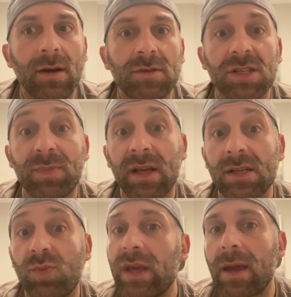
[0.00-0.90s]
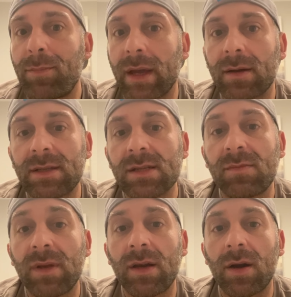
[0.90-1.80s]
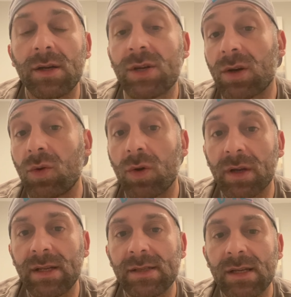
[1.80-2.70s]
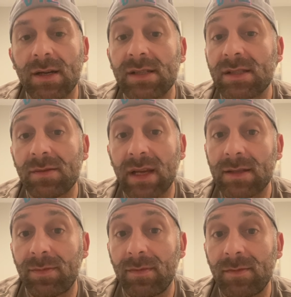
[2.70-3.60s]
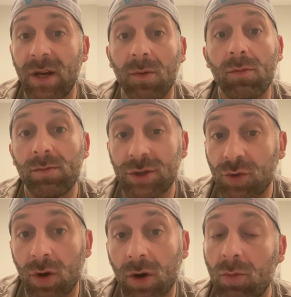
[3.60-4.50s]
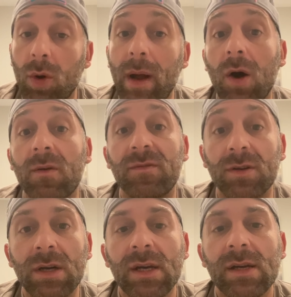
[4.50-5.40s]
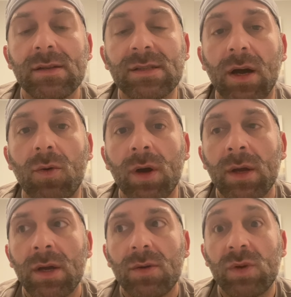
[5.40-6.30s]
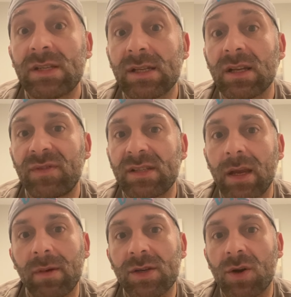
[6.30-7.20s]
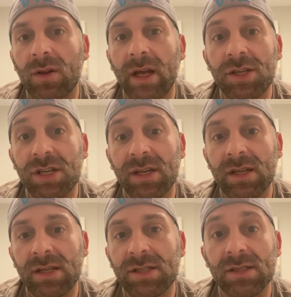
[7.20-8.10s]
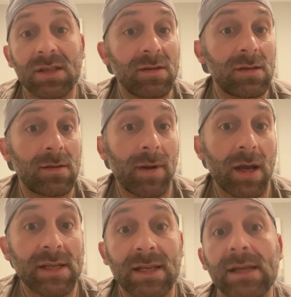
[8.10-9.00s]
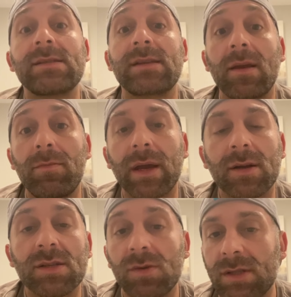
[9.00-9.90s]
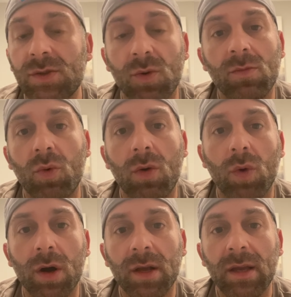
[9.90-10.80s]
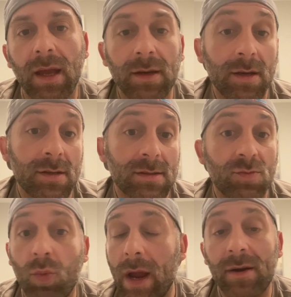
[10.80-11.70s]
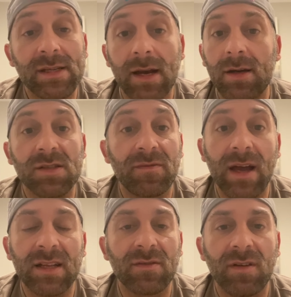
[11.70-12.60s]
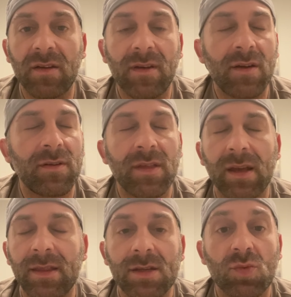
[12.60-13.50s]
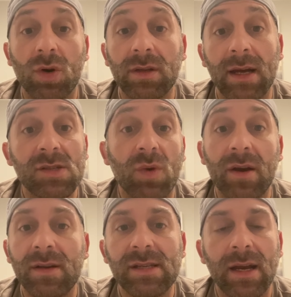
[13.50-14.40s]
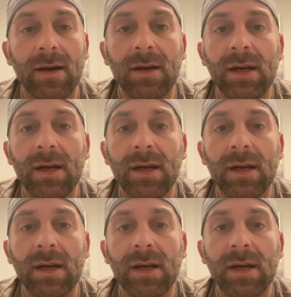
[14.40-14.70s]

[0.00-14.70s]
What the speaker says: Just because we get bigger doesn't mean our internal organs and our system gets, stronger and more powerful. So we still have the same internal engine. It's just the body size is getting bigger. So it's doing more work and there's wear and tear. It's a fact of life. Everything in this world has wear and tear.